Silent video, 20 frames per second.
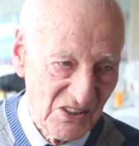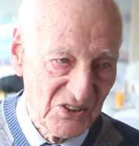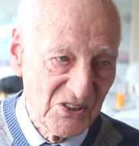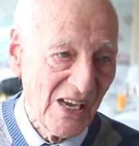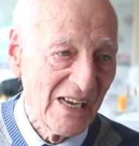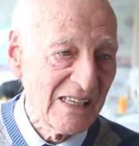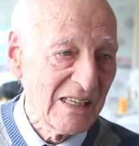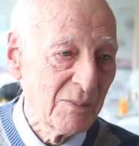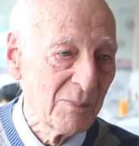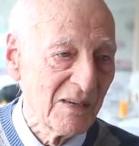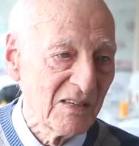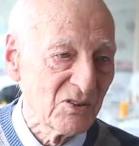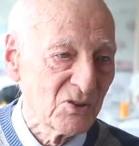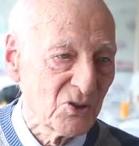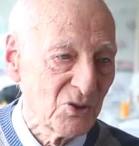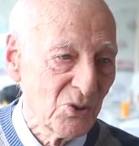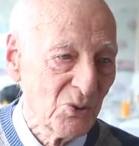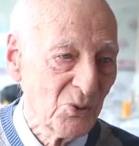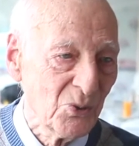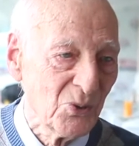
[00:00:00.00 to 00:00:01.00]
jaggy bits,
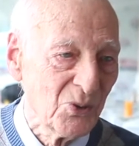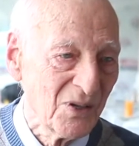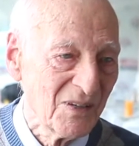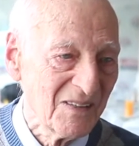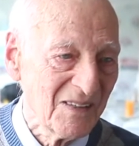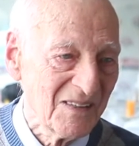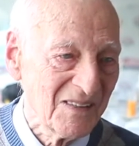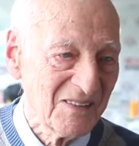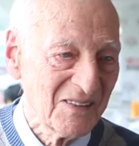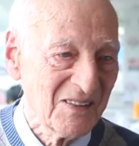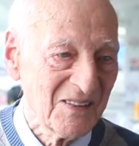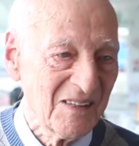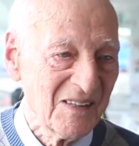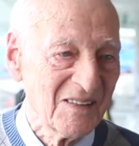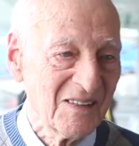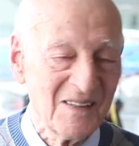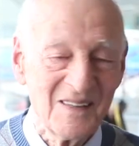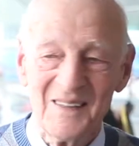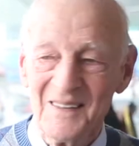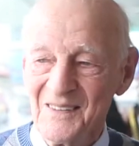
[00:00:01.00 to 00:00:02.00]

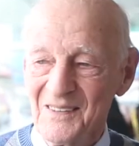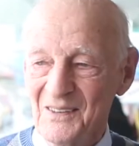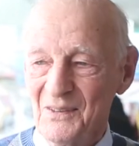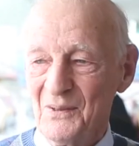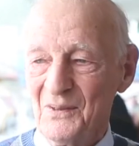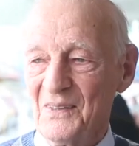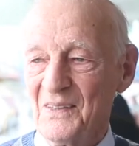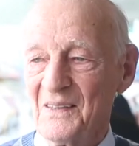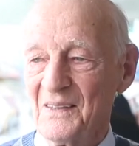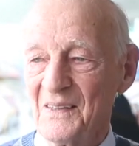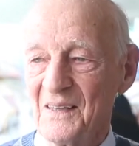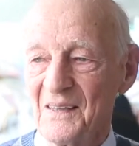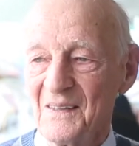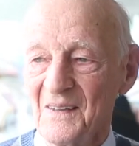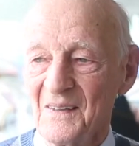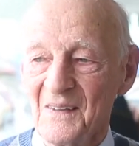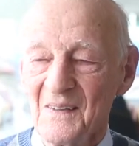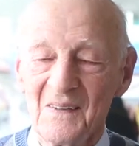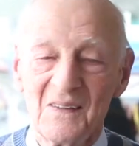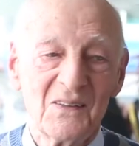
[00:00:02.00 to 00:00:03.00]

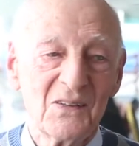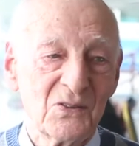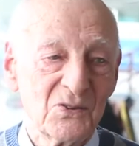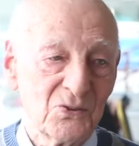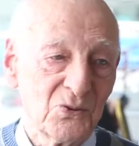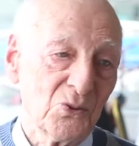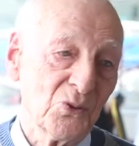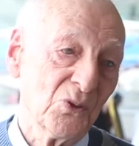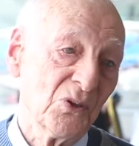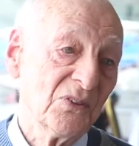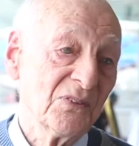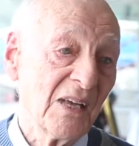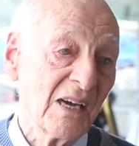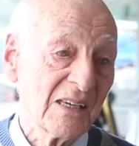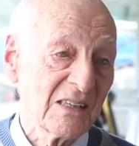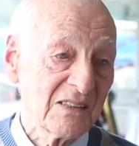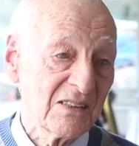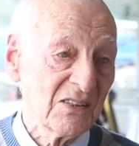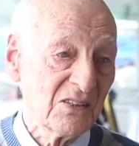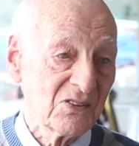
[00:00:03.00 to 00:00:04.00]
So in
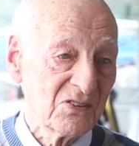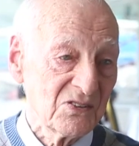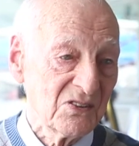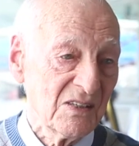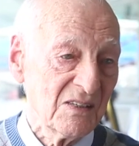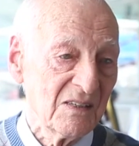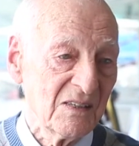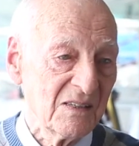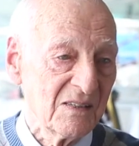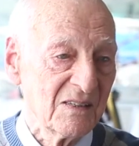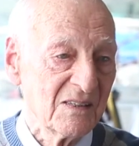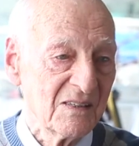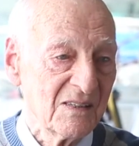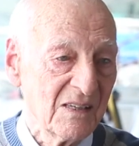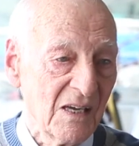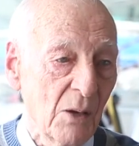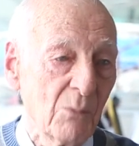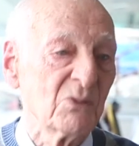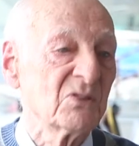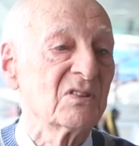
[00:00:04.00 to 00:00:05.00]
that case, it
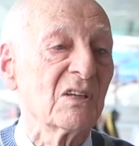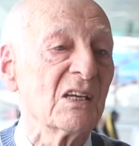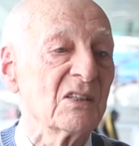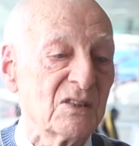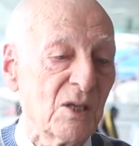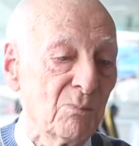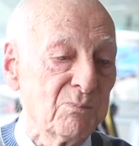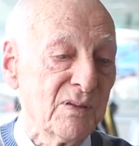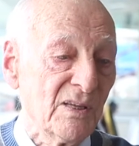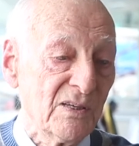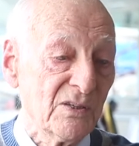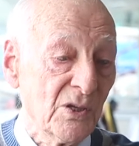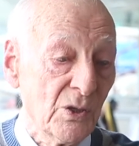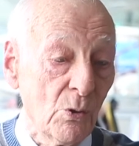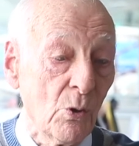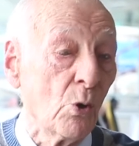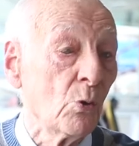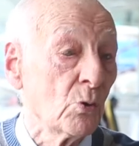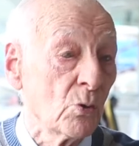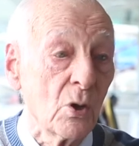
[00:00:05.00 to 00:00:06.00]
was great to play in an
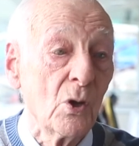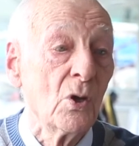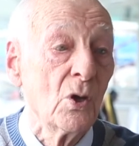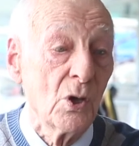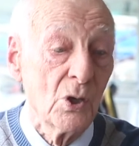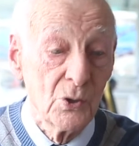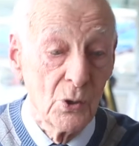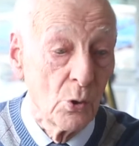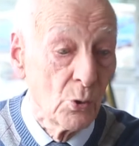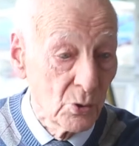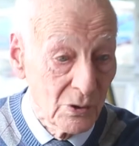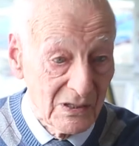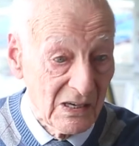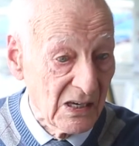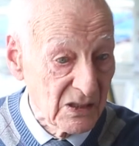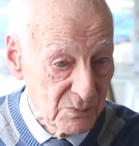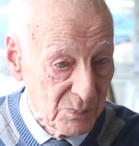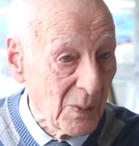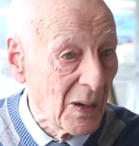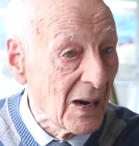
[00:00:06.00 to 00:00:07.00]
all
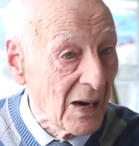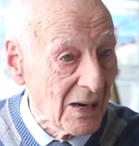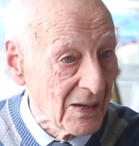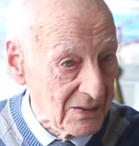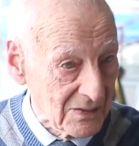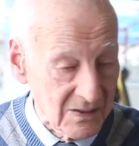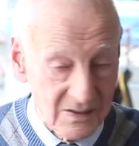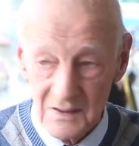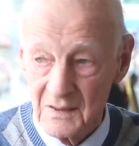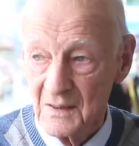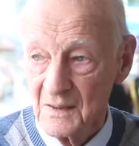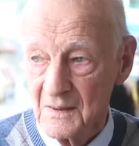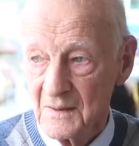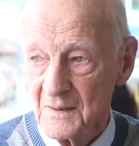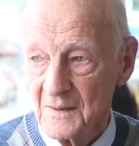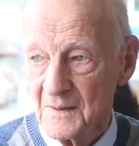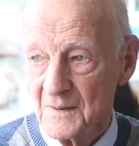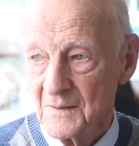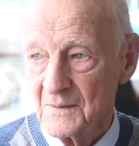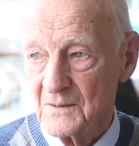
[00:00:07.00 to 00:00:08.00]
grass park.
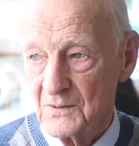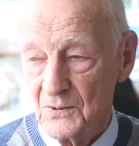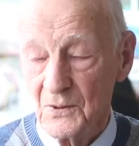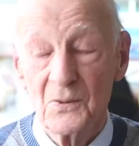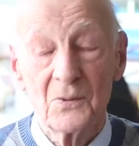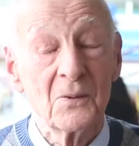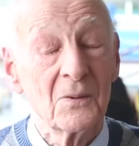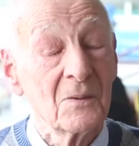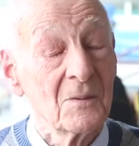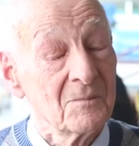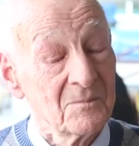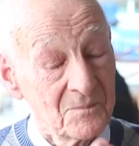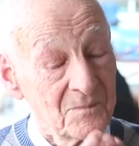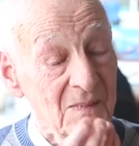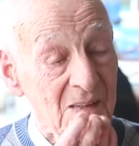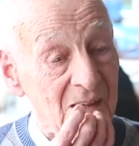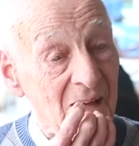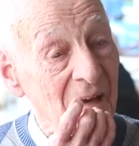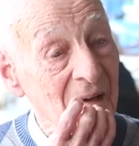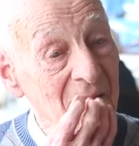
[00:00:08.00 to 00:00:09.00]
So
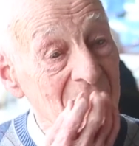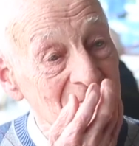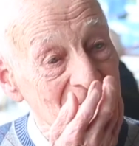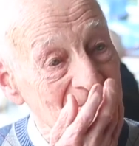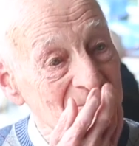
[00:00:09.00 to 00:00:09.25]
yeah.